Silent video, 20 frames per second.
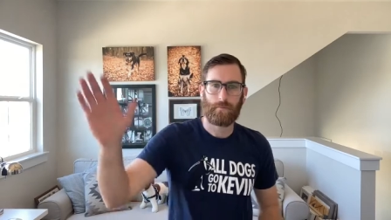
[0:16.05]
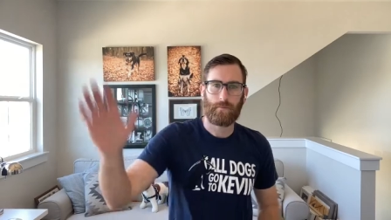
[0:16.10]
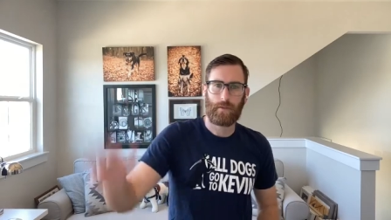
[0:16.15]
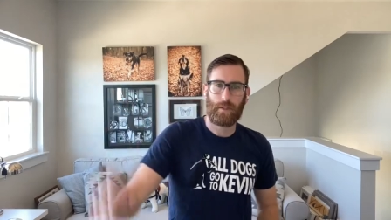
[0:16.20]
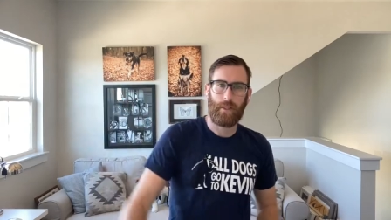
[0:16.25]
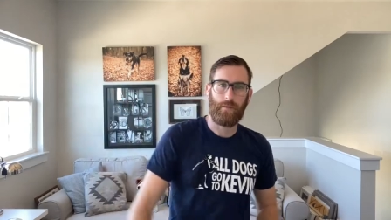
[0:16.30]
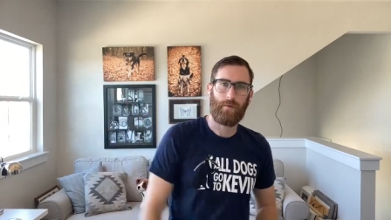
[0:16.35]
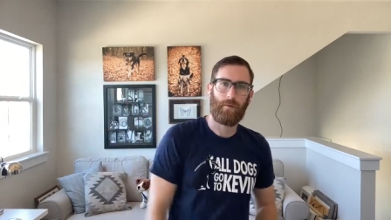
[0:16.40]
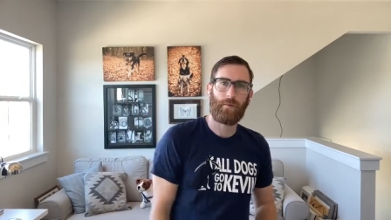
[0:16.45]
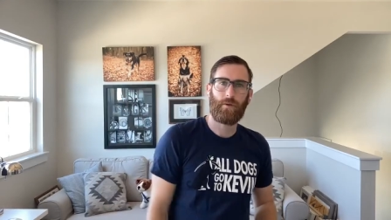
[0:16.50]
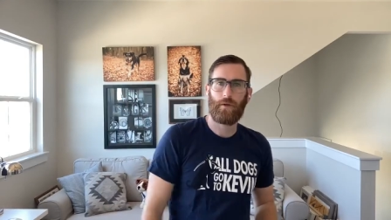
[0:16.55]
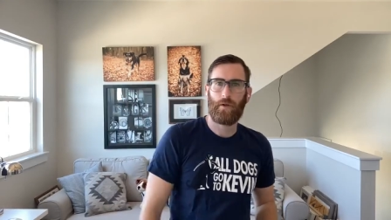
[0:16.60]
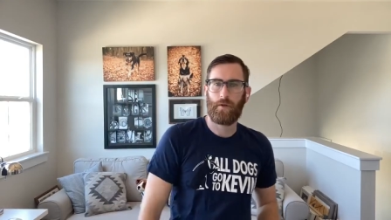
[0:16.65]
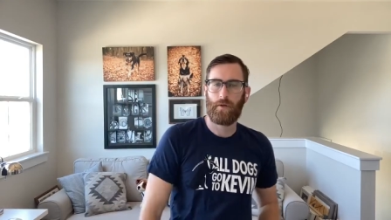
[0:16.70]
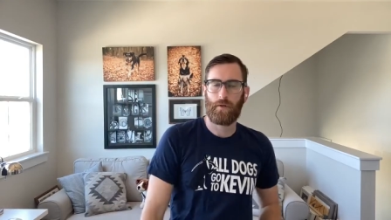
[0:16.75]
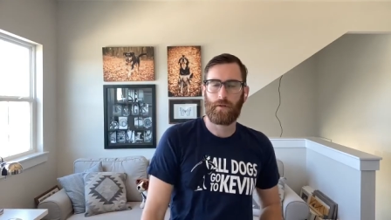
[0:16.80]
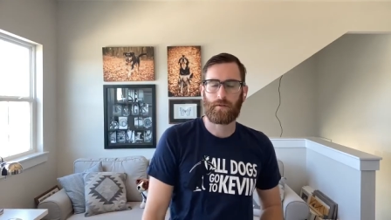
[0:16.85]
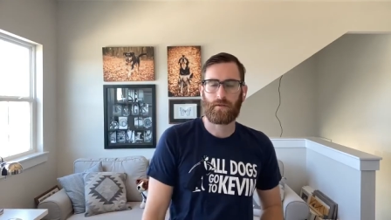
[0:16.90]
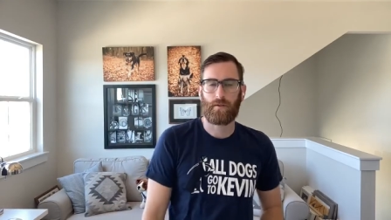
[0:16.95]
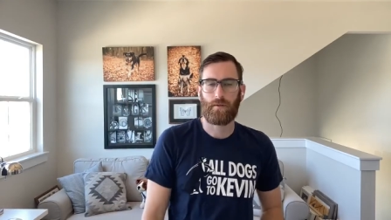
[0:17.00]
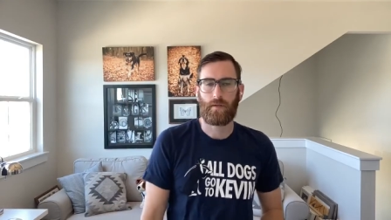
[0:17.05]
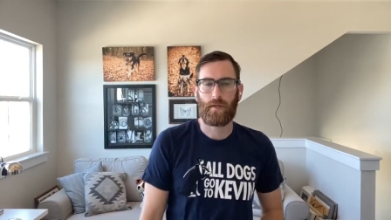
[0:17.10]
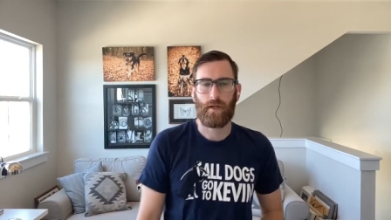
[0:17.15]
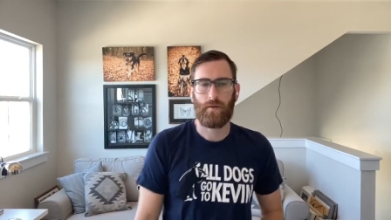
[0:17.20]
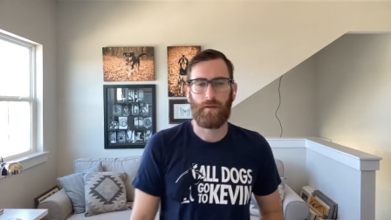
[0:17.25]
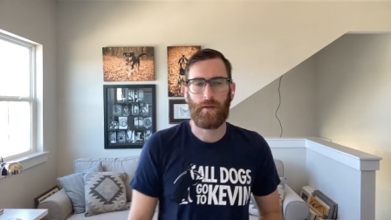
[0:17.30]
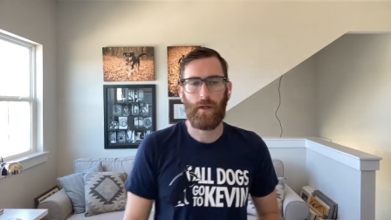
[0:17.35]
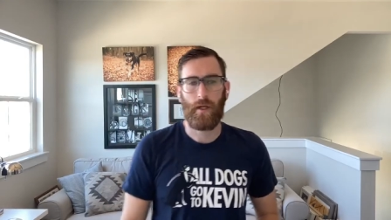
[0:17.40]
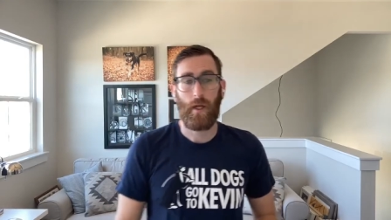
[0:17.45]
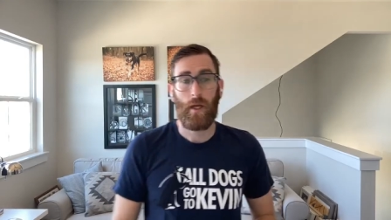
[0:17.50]
Kevin with Elbow for
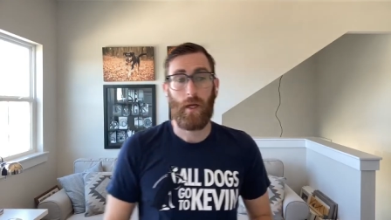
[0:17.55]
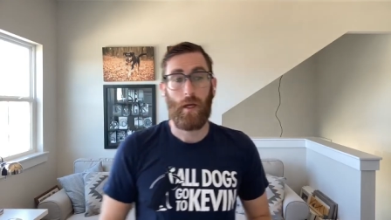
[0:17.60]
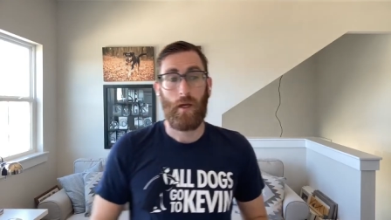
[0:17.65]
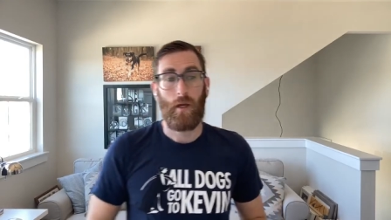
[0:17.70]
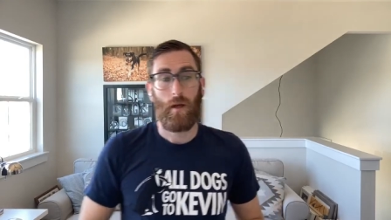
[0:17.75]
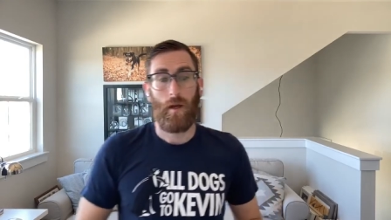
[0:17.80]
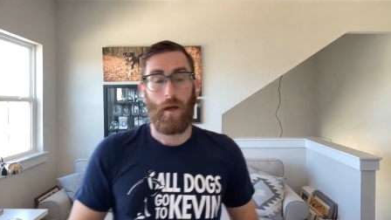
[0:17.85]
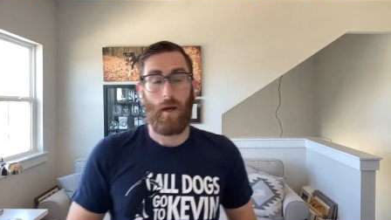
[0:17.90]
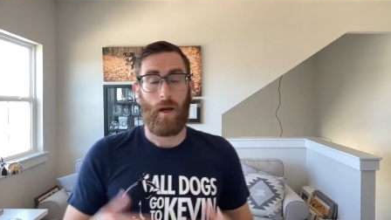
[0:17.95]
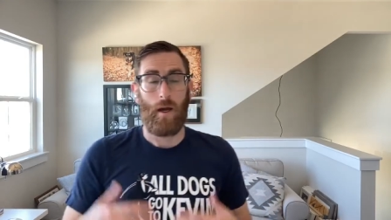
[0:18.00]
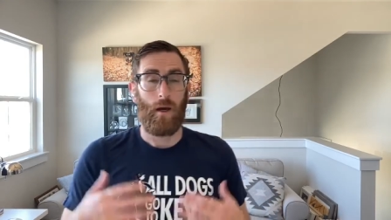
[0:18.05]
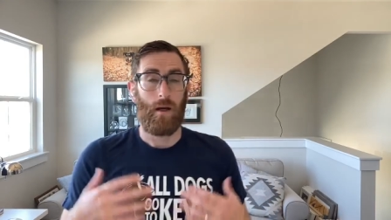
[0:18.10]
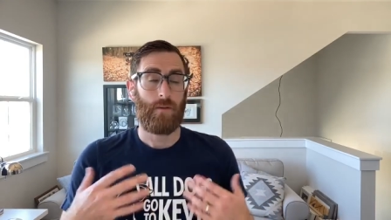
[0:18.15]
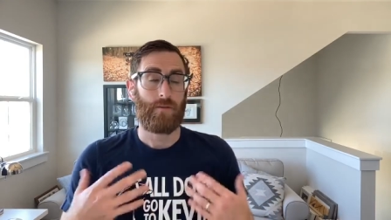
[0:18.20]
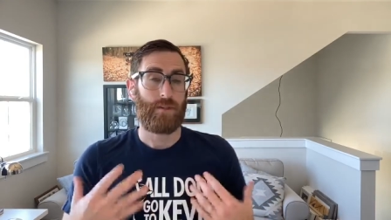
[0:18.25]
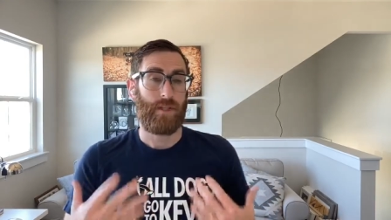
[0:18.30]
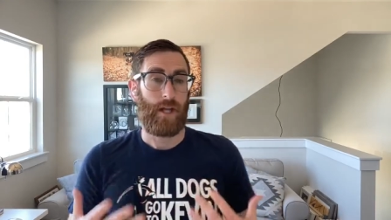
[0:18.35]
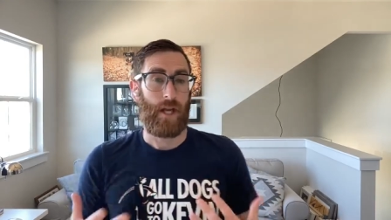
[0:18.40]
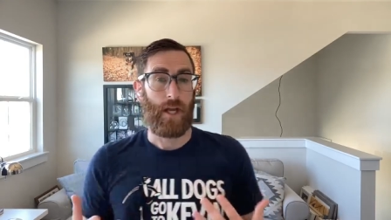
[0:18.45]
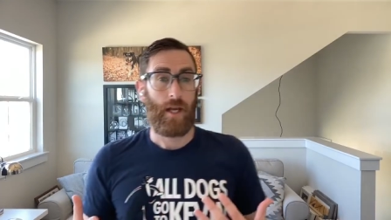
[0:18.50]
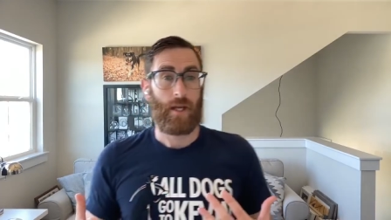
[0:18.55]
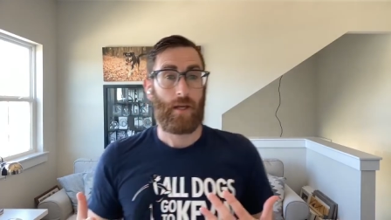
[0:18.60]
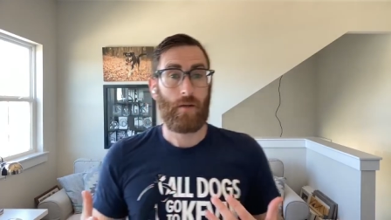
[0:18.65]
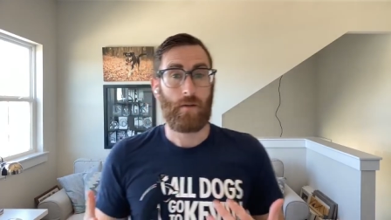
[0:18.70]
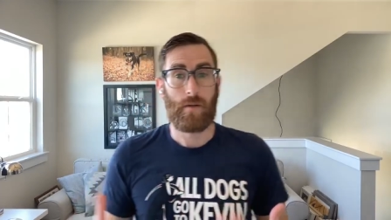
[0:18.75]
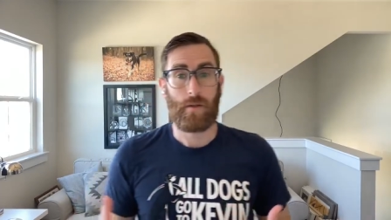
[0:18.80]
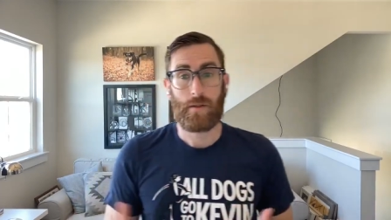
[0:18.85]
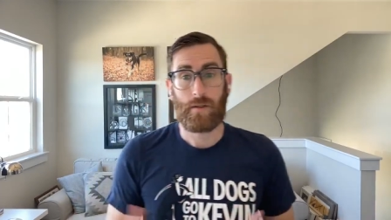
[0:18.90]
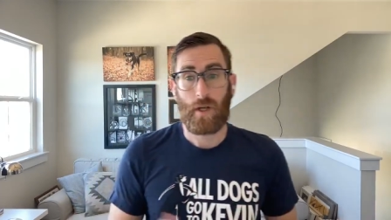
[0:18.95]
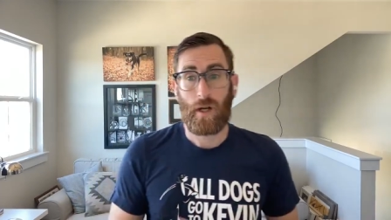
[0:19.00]
Kevin. Uh, today
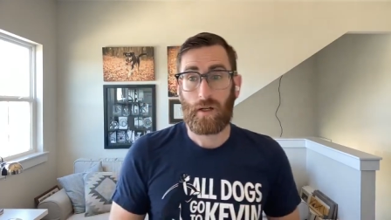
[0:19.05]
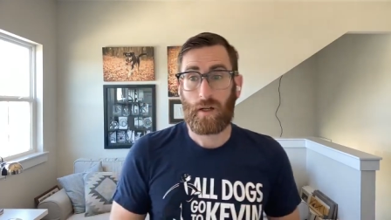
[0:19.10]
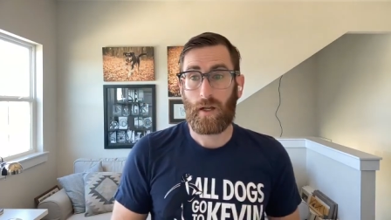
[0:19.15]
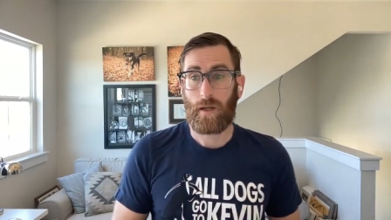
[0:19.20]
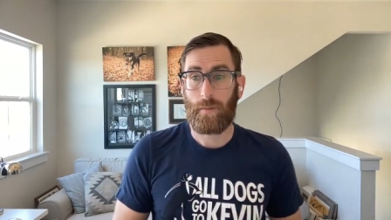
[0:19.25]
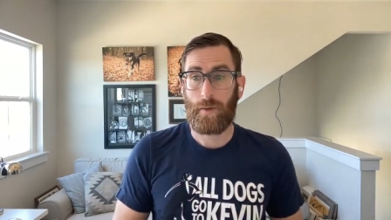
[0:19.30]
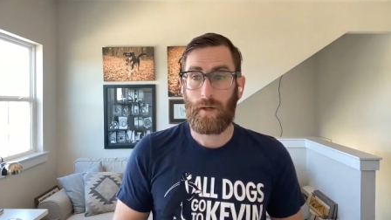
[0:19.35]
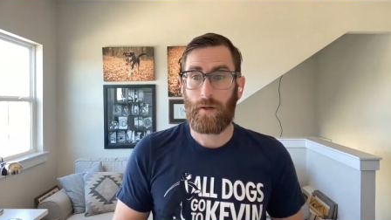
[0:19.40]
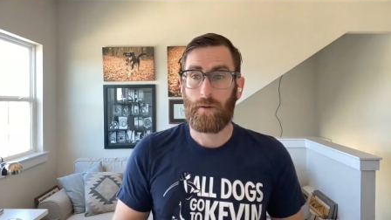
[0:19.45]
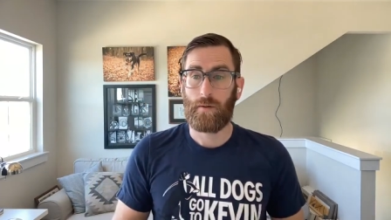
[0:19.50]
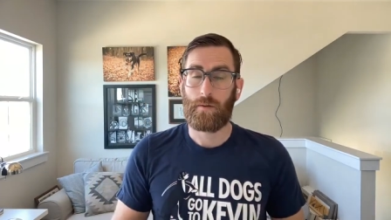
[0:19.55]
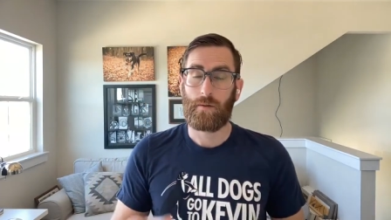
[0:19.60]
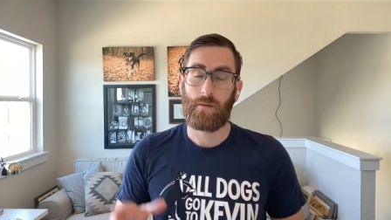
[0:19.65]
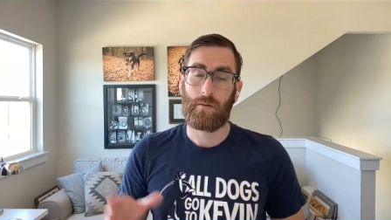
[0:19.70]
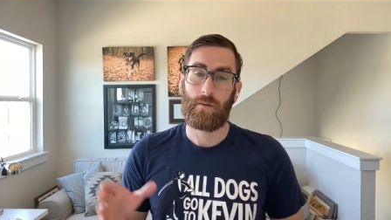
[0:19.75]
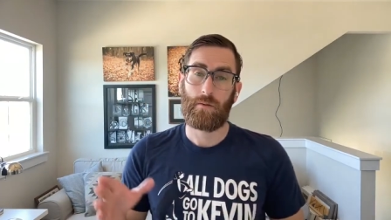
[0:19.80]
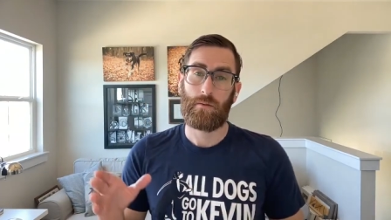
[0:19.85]
we're talking about